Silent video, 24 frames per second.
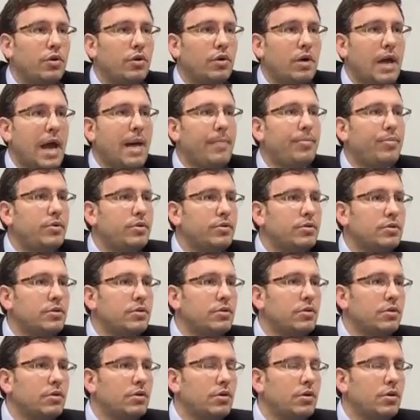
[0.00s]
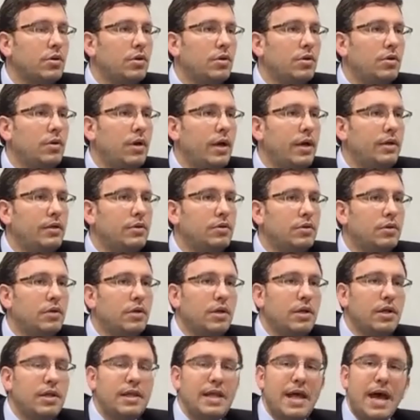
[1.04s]
apples, right?
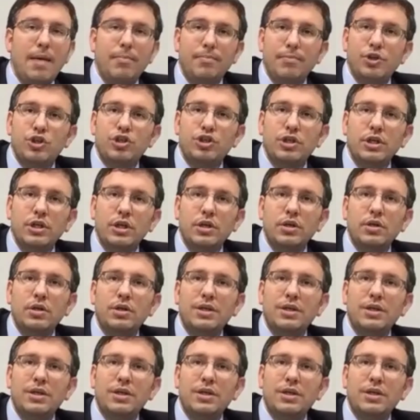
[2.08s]
That machine